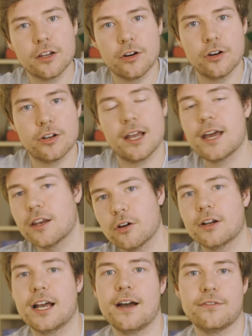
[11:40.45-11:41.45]
code and
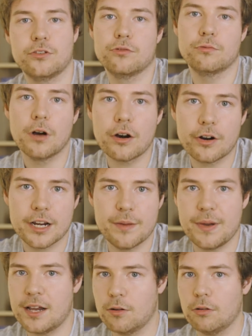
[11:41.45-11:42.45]
not have to worry
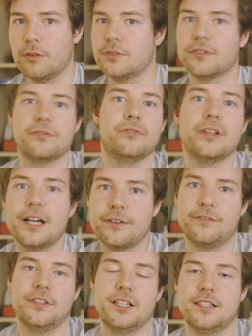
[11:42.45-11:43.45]
about all the
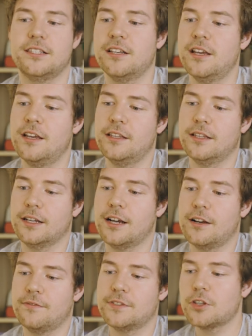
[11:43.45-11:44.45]
fluff that's that
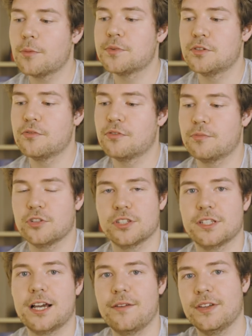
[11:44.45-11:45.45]
kind of stops you from
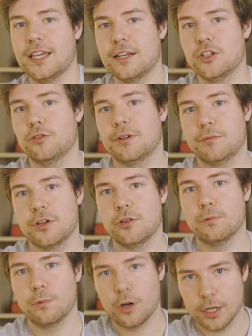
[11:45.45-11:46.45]
just diving in and doing what
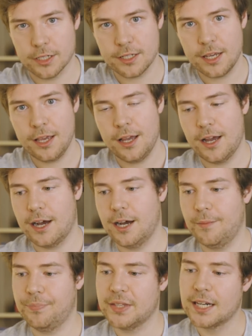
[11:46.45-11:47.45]
you want.
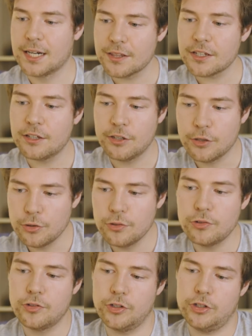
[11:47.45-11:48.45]
Um, another
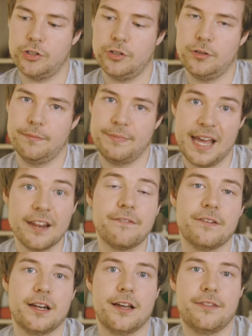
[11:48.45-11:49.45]
huge
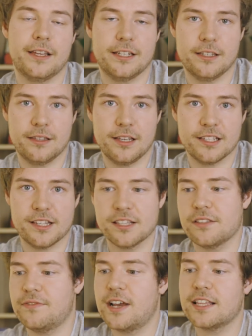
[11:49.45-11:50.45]
benefit I think to this is
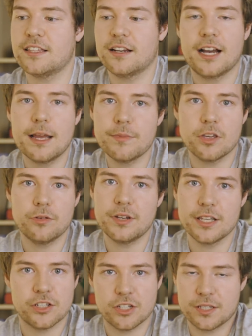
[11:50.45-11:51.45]
the fact that
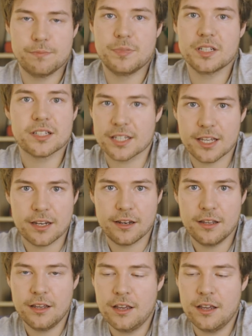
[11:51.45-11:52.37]
ImGui is just built in,